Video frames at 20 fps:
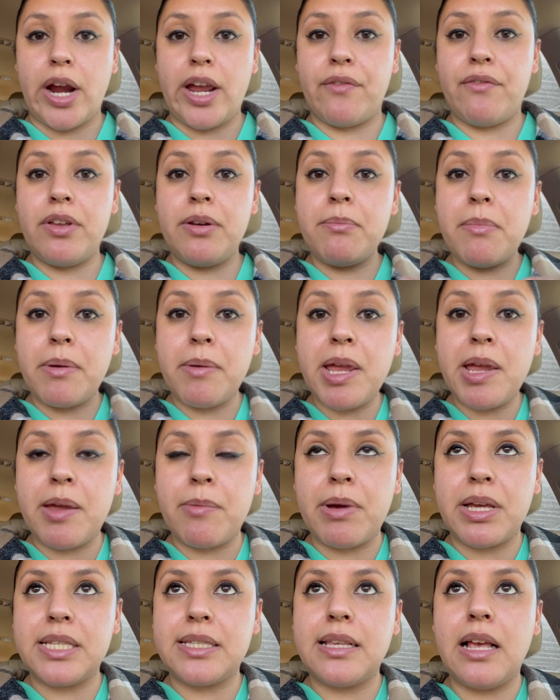Even
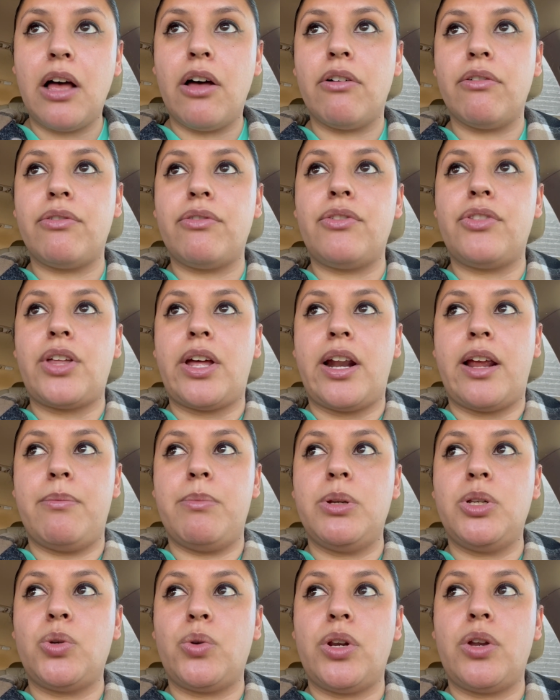myself, that I've
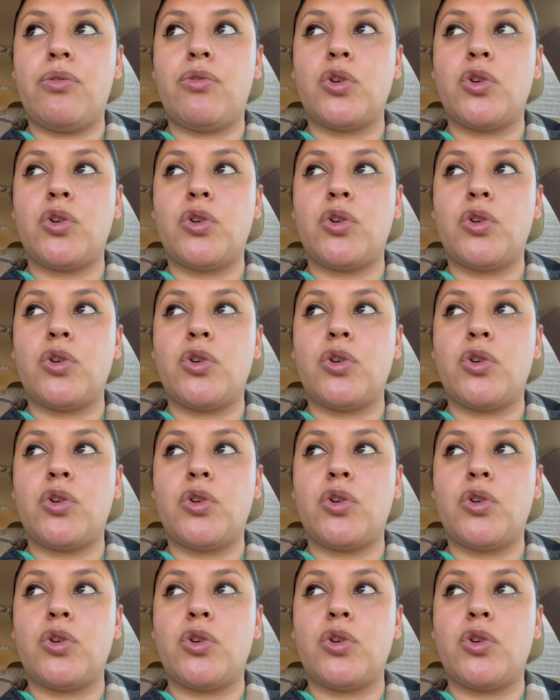been doing it for